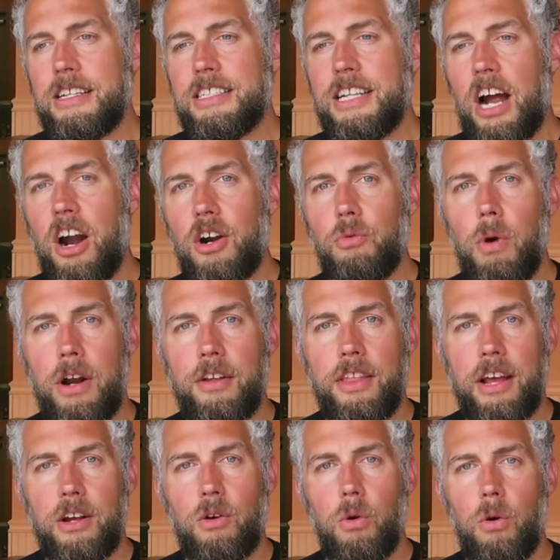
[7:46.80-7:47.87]
to hardwire
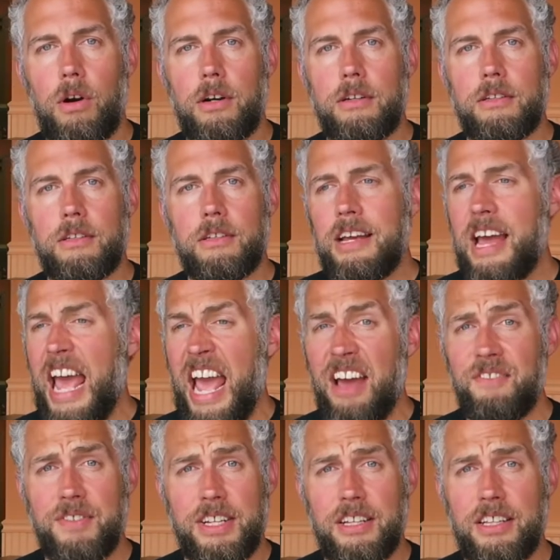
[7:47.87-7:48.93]
that core.
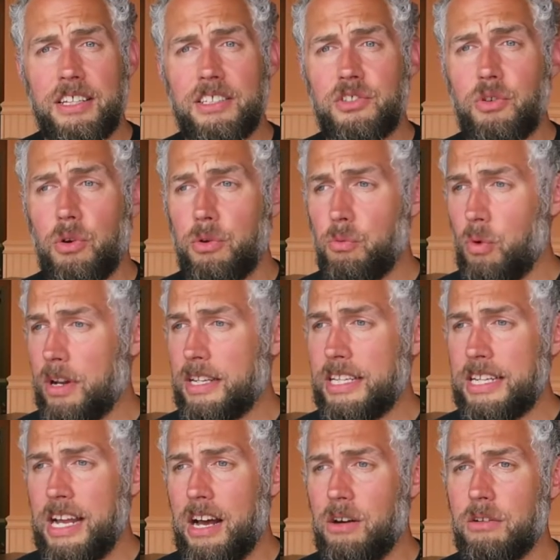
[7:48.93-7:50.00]
Half kneeling, so 1
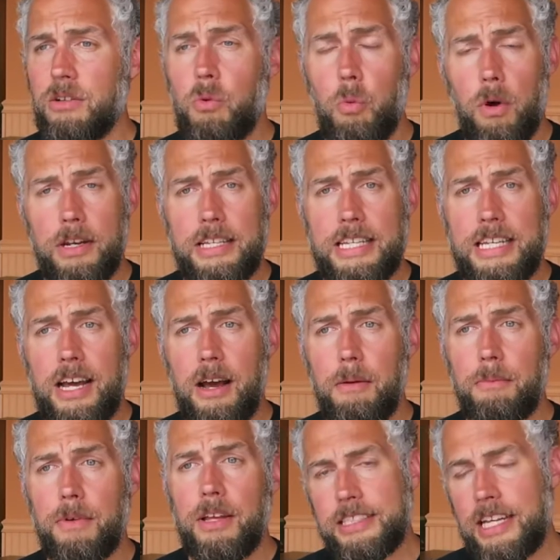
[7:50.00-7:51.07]
knee down, 1 knee up.